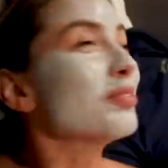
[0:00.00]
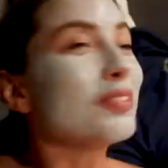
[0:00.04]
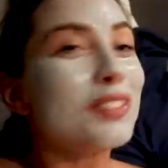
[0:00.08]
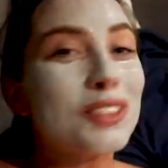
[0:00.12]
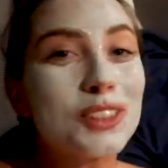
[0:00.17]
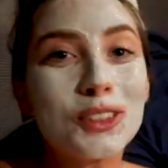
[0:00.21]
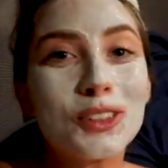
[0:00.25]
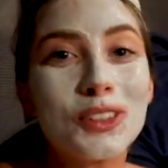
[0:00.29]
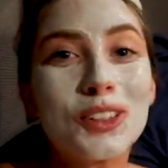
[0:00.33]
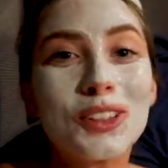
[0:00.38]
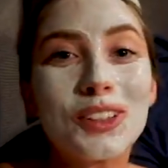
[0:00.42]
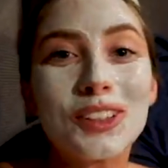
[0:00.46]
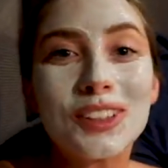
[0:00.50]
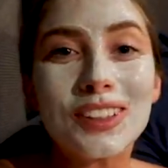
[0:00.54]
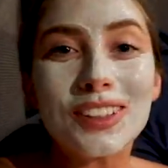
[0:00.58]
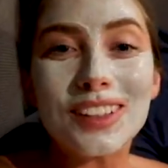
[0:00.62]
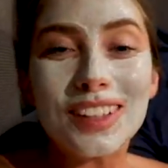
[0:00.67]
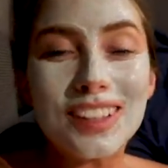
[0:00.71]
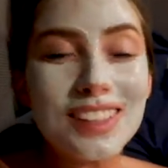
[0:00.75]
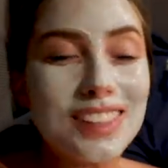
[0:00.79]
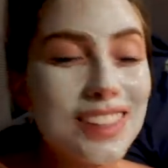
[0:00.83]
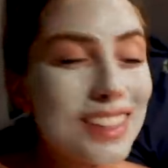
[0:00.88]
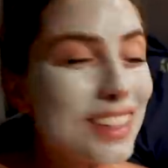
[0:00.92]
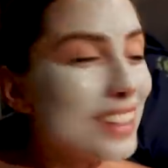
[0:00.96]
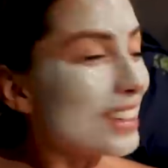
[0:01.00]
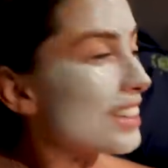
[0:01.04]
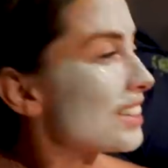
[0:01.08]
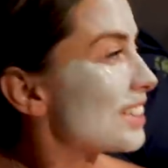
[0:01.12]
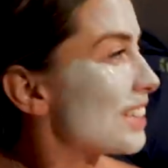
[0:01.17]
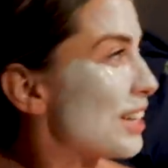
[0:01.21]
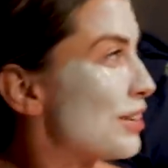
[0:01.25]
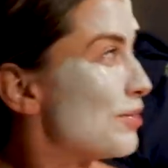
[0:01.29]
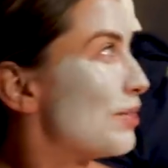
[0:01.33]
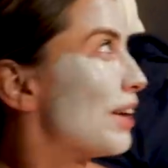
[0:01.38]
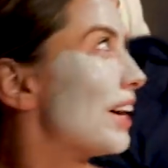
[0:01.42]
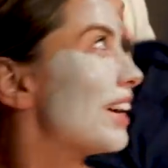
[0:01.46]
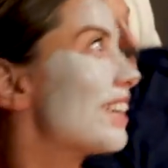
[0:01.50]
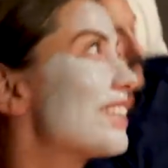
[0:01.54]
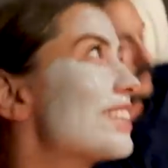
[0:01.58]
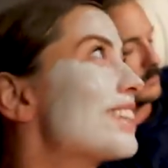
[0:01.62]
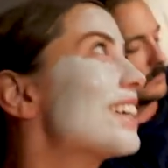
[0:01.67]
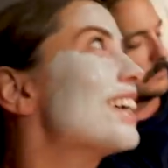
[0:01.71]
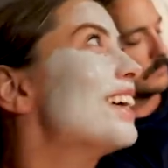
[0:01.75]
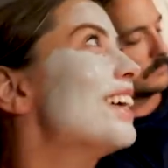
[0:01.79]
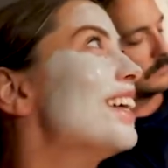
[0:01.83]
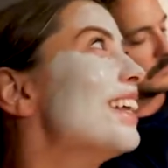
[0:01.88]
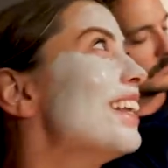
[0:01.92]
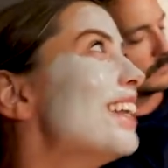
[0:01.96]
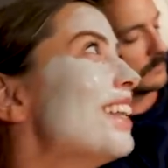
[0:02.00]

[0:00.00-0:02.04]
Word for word: So good. I should get the tea bags out.